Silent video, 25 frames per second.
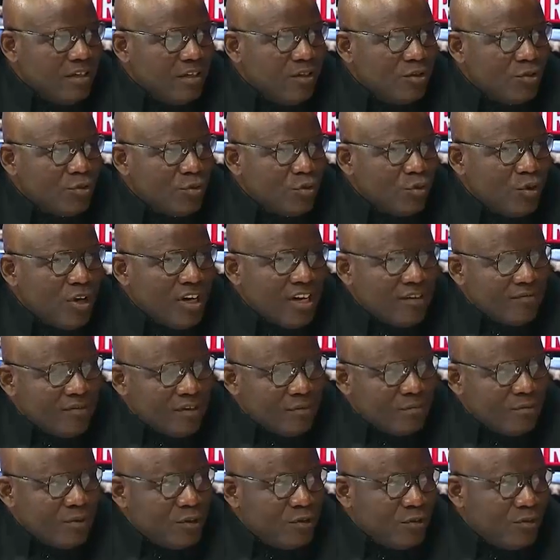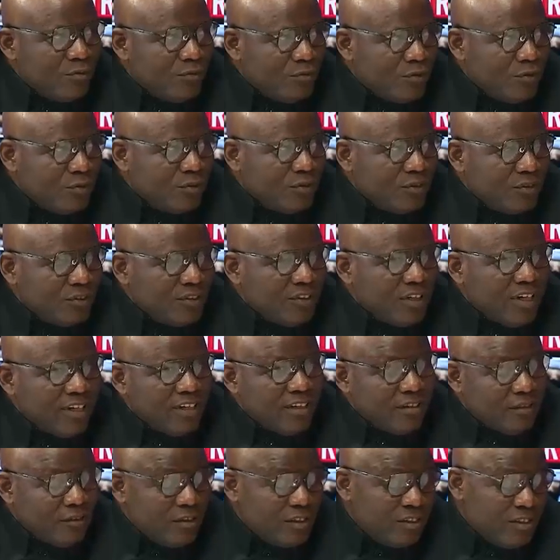So an availability of funds
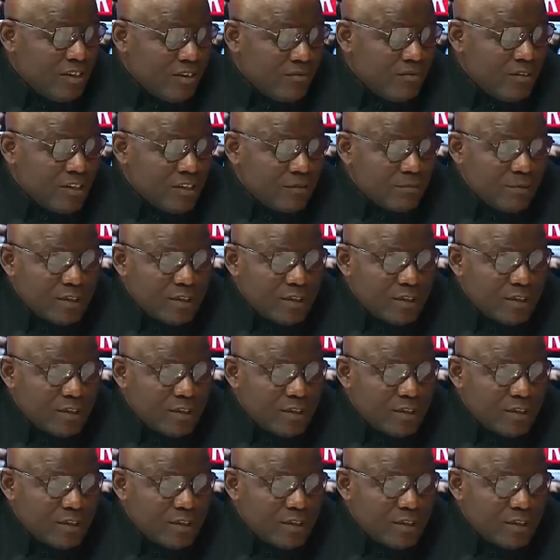and this FX